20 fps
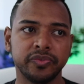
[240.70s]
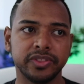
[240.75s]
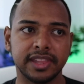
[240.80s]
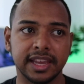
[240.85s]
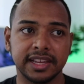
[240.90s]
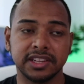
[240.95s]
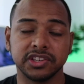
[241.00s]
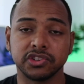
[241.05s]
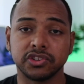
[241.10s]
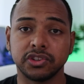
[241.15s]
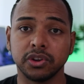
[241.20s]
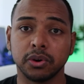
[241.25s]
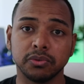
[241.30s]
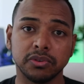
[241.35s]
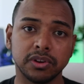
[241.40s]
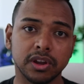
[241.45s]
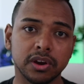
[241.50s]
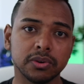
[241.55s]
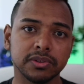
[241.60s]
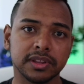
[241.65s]
They just don't
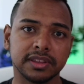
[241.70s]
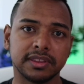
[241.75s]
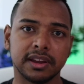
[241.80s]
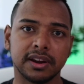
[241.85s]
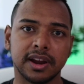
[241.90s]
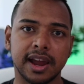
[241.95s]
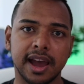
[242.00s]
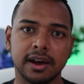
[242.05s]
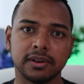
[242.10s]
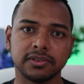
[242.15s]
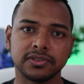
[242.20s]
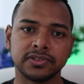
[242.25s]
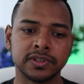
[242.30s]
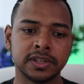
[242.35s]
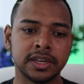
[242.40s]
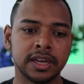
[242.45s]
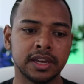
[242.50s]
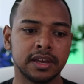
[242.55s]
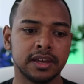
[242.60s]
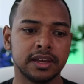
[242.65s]
know that their house
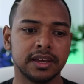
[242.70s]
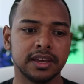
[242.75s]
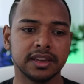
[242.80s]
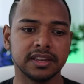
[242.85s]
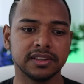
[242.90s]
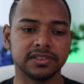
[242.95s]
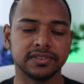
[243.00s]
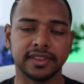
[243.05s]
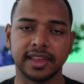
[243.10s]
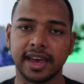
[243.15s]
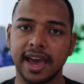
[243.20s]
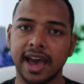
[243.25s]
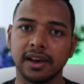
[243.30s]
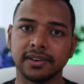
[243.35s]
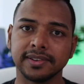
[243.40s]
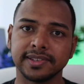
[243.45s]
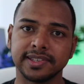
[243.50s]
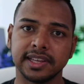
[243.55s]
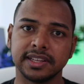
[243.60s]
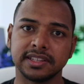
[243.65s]
is the
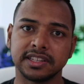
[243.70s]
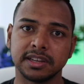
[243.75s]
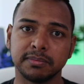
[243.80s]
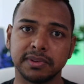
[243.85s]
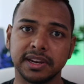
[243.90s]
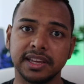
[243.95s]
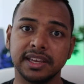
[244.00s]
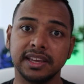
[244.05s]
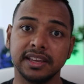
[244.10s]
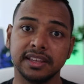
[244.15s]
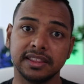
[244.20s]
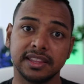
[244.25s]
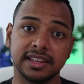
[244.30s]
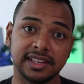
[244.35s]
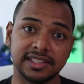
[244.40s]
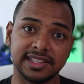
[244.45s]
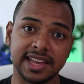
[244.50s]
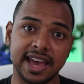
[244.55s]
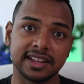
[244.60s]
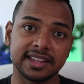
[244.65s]

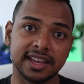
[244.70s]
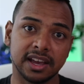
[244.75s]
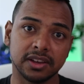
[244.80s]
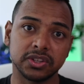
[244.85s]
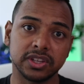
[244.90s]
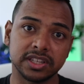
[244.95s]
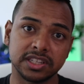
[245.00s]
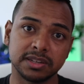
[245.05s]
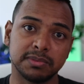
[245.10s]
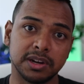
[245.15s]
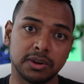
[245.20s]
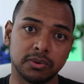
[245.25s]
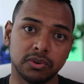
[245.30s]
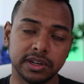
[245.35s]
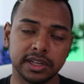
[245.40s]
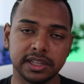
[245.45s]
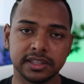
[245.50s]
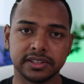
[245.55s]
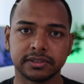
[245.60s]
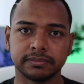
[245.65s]
exact house that somebody
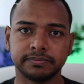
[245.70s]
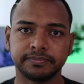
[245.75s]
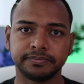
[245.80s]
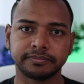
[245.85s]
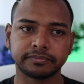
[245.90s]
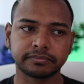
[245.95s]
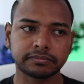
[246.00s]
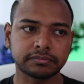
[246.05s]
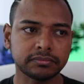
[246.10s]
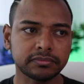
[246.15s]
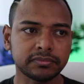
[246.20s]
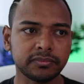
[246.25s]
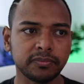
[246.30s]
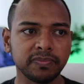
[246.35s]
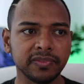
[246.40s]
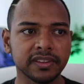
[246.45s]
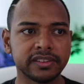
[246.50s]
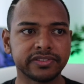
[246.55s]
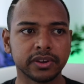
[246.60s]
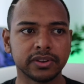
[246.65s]
wants.
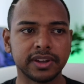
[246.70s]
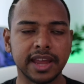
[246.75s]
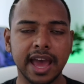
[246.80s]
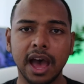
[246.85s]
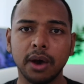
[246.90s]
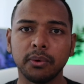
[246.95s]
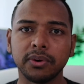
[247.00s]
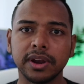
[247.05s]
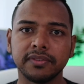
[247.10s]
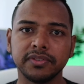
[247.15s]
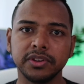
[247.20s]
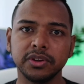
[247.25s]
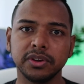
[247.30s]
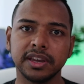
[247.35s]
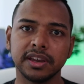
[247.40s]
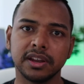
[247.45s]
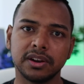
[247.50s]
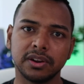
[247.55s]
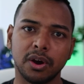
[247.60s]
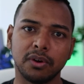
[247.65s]
So now whenever you
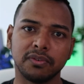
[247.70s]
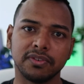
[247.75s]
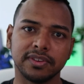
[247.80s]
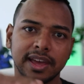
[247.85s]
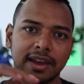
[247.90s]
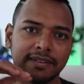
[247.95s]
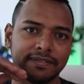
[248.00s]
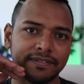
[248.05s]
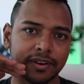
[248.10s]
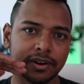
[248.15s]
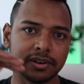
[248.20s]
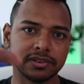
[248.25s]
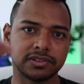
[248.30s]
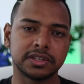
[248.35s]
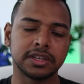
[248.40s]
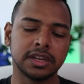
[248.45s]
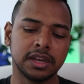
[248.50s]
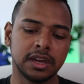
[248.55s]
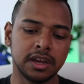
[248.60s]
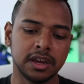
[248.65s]
get over that
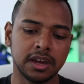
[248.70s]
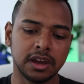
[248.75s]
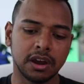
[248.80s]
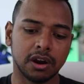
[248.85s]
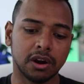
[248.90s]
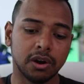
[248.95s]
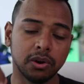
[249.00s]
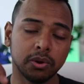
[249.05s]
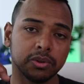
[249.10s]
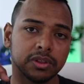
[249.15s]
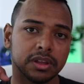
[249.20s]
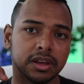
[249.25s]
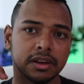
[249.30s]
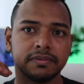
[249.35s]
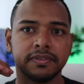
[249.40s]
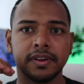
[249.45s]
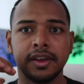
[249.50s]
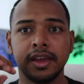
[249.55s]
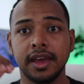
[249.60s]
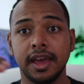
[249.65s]
first hurdle
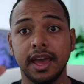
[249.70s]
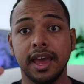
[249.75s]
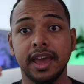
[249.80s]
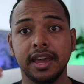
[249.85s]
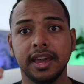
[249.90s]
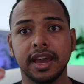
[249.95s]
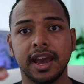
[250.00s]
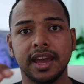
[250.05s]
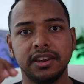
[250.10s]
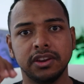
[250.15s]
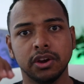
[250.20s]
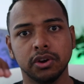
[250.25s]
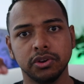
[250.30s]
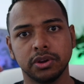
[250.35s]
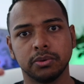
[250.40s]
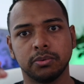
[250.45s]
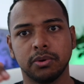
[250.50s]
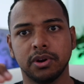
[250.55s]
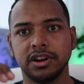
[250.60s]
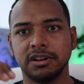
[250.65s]
of, hey, I know
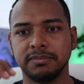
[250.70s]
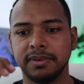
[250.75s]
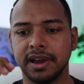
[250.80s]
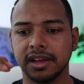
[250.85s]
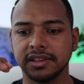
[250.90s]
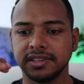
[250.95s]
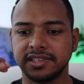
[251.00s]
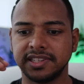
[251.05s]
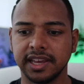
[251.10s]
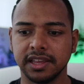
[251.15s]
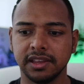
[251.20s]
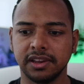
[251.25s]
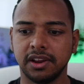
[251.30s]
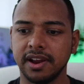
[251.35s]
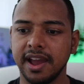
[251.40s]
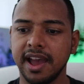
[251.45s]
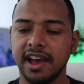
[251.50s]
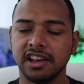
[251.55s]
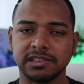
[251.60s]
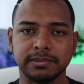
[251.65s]
you're worried about selling your
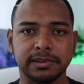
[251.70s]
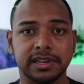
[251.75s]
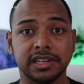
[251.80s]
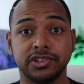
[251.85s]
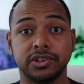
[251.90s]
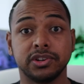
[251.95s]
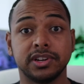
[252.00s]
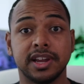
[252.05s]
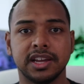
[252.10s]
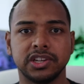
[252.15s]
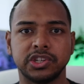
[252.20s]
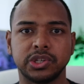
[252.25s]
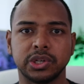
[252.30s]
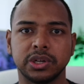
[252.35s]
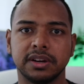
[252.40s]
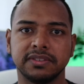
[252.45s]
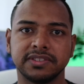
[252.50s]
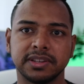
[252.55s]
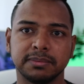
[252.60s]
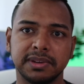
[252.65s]
house because you're not
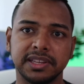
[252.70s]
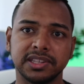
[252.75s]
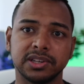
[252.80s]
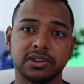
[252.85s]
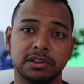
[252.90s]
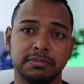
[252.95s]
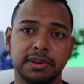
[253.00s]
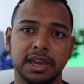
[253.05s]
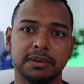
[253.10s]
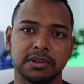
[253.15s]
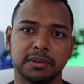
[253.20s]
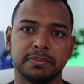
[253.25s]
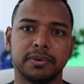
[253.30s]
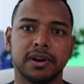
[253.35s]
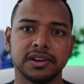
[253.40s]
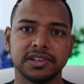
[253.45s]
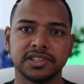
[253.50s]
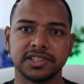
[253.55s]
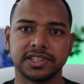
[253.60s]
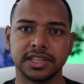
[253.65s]
sure if somebody's going to be able to
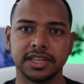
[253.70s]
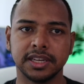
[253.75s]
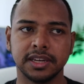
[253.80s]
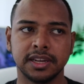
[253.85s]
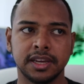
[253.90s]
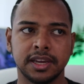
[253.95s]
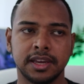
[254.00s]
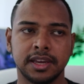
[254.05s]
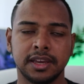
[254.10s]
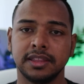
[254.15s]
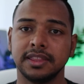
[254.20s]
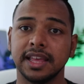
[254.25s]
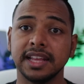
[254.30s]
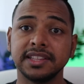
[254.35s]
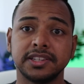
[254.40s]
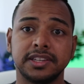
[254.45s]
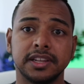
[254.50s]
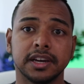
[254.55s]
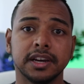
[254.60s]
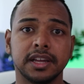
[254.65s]
purchase it,
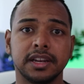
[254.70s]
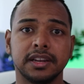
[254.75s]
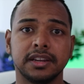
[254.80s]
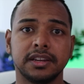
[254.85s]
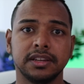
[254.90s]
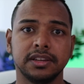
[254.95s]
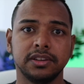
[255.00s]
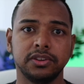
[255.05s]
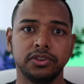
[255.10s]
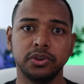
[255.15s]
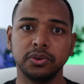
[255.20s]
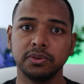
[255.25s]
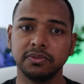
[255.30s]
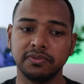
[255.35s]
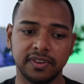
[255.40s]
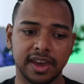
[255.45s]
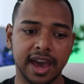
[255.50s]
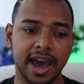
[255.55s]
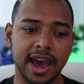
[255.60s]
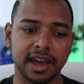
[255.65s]
that's done.
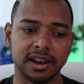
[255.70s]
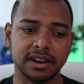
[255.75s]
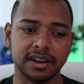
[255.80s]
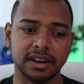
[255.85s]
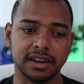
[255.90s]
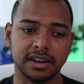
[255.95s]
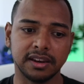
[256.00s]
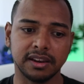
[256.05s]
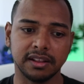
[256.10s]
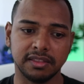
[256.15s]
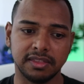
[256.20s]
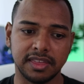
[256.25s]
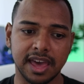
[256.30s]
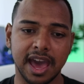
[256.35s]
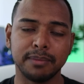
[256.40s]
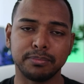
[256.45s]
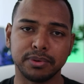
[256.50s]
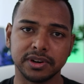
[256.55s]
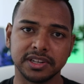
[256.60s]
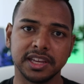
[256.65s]
You've got
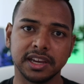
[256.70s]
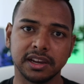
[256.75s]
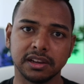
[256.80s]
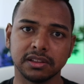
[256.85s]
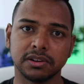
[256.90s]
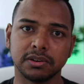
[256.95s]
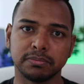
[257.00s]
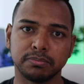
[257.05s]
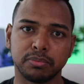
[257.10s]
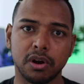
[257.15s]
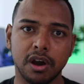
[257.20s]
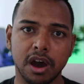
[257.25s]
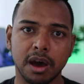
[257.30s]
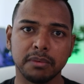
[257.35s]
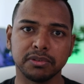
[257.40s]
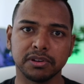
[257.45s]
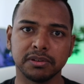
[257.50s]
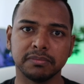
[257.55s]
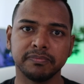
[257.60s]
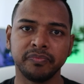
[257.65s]
that particular
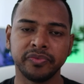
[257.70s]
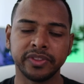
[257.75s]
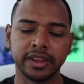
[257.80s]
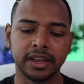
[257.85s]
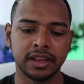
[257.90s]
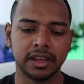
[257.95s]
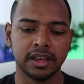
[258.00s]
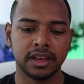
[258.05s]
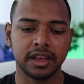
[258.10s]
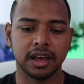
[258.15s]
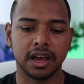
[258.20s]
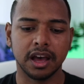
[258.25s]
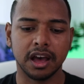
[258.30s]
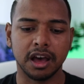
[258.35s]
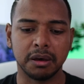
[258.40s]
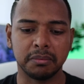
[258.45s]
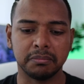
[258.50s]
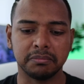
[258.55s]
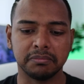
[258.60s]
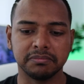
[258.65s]
problem
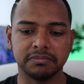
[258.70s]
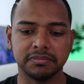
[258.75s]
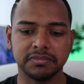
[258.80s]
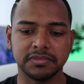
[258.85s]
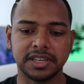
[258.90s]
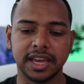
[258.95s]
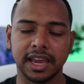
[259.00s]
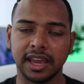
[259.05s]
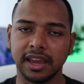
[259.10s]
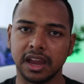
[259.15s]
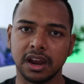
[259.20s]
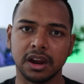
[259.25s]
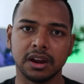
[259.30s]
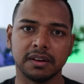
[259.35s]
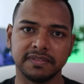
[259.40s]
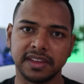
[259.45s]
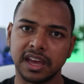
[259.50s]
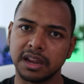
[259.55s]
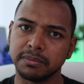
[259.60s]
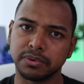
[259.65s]
taken care
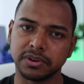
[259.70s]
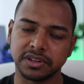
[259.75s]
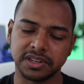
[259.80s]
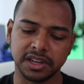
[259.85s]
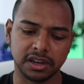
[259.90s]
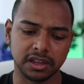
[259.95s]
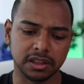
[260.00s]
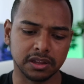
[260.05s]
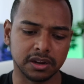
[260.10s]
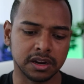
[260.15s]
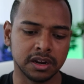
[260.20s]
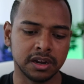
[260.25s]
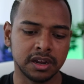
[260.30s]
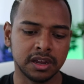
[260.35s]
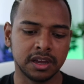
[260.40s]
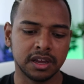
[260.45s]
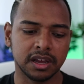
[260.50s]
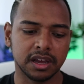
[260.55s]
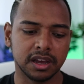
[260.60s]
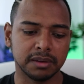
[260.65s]
of, that particular
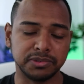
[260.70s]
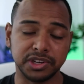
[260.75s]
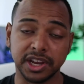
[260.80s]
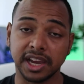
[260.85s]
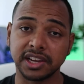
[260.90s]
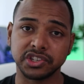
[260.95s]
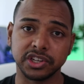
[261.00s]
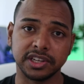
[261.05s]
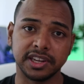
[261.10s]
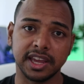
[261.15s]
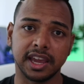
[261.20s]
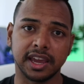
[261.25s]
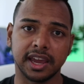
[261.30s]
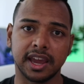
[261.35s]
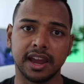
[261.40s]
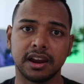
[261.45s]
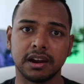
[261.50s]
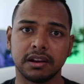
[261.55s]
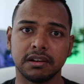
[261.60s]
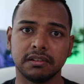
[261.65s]
objection taken
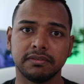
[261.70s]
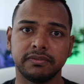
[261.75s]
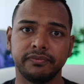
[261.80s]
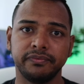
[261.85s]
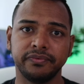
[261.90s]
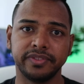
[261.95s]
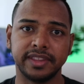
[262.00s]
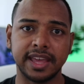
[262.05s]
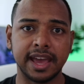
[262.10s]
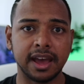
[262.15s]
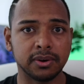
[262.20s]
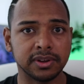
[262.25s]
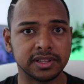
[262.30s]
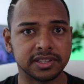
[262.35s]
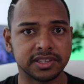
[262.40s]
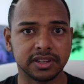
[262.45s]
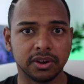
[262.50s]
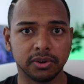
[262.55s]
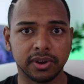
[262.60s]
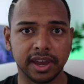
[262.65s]
care of. Now
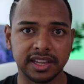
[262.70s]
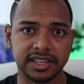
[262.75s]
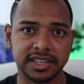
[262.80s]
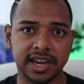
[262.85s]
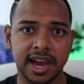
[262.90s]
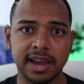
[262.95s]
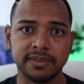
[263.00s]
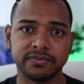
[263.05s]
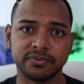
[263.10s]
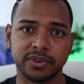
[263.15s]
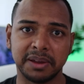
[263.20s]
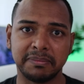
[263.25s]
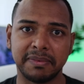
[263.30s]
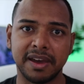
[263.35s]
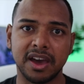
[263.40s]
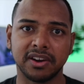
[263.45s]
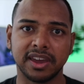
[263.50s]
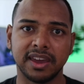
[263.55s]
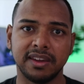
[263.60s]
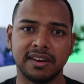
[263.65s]
it's, okay, time frame.
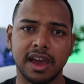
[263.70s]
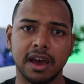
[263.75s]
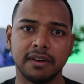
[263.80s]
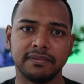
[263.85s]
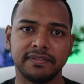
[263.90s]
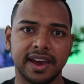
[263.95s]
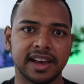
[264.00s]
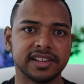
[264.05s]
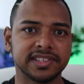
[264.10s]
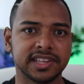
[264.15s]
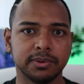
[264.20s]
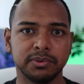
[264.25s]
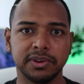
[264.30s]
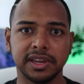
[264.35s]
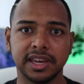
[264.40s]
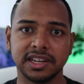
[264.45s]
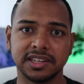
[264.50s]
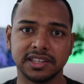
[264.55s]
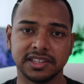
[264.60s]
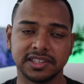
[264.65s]
How fast can we
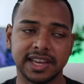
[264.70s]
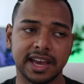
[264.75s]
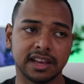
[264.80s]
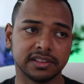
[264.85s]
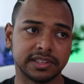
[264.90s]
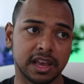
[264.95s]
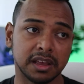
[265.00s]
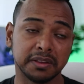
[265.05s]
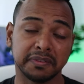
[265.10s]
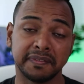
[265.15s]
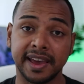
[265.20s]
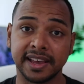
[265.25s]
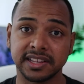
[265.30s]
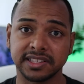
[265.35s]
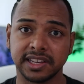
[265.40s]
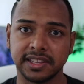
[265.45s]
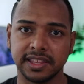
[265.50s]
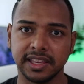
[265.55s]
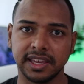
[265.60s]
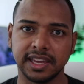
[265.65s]
get to this house? How fast
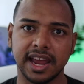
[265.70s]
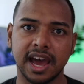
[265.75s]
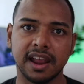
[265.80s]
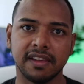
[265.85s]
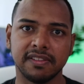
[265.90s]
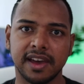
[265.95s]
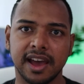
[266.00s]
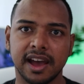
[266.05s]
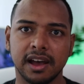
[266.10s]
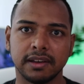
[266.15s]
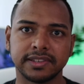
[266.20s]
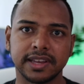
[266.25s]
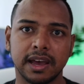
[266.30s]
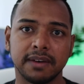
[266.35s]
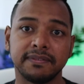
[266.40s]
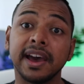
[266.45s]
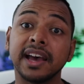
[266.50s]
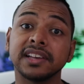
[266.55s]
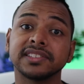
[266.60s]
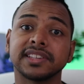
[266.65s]
can we get out of the house? How
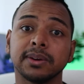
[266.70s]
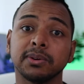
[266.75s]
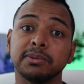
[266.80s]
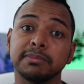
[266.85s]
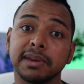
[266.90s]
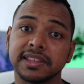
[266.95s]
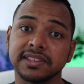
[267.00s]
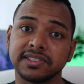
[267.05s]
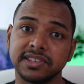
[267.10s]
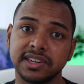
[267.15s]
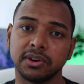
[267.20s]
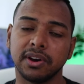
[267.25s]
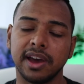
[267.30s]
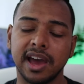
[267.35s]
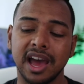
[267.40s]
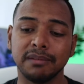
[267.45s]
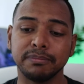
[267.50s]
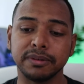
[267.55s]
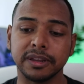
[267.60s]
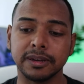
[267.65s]
fast can we make this deal
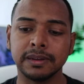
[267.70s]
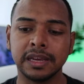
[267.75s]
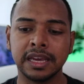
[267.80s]
happen?